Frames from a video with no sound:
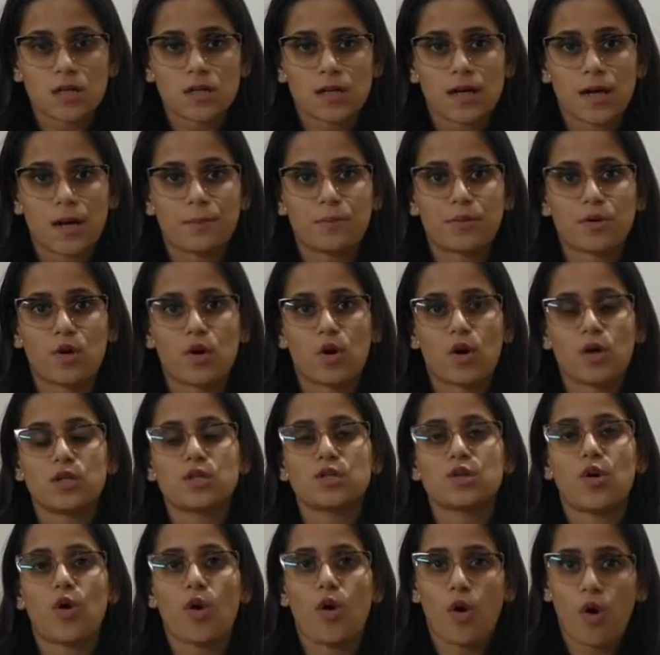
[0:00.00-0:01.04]
abroad
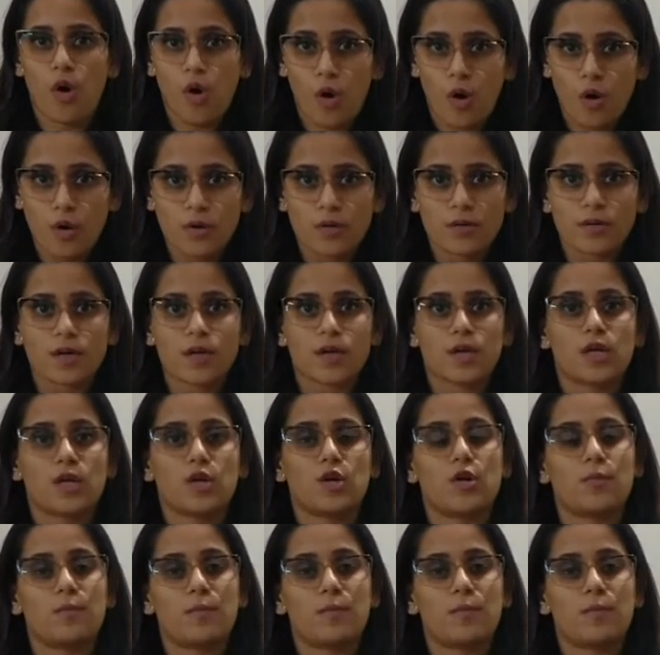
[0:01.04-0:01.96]
or you are